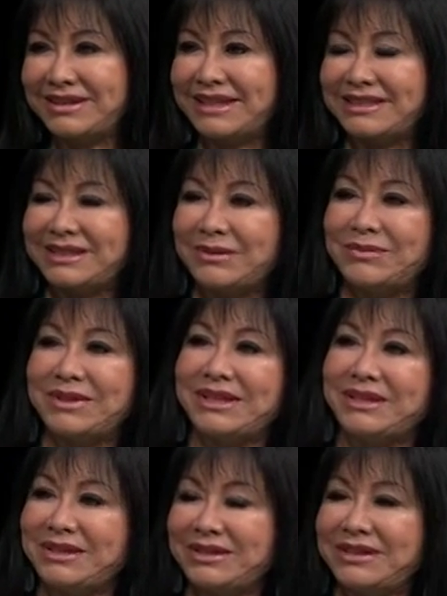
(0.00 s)
that's
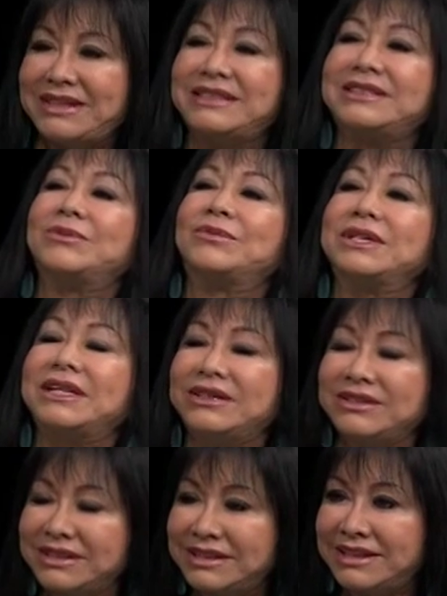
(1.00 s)
something, you know, that someone
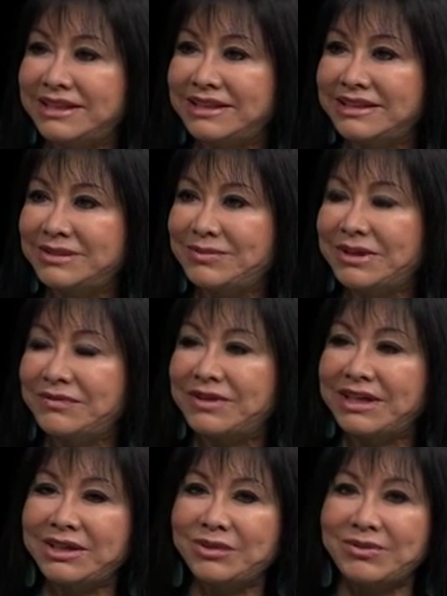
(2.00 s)
else does. But if
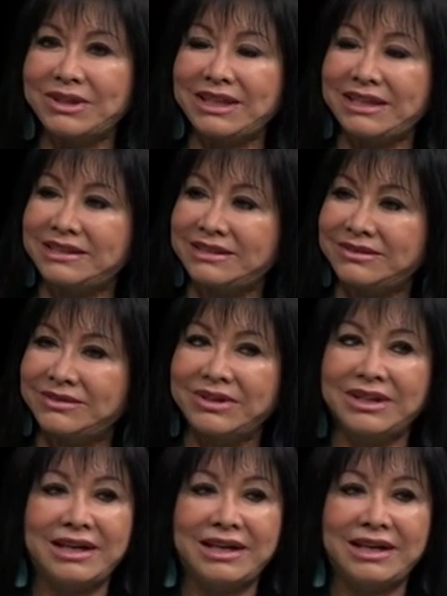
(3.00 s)
they can relate to,